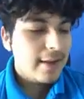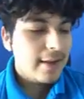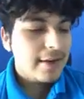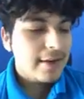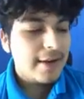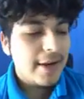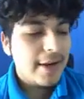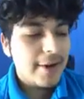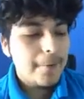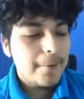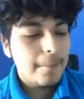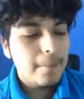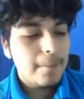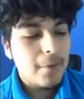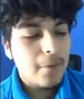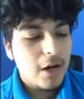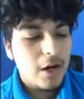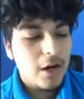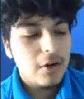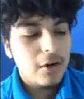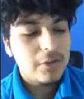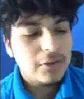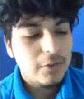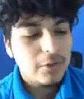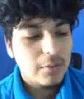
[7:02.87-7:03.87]
Now,
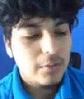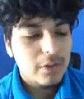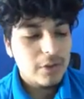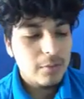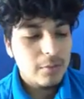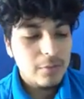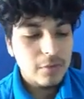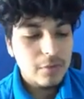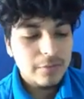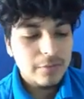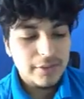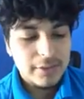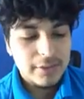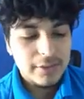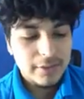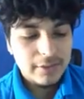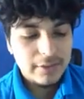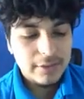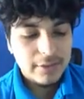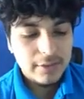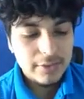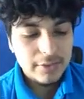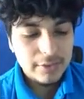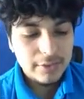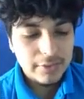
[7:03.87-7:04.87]
I also want to move in
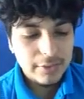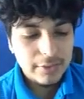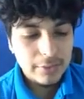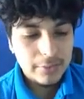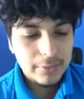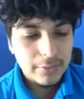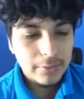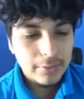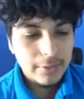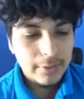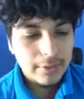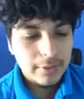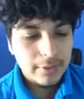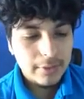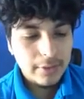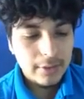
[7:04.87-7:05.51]
to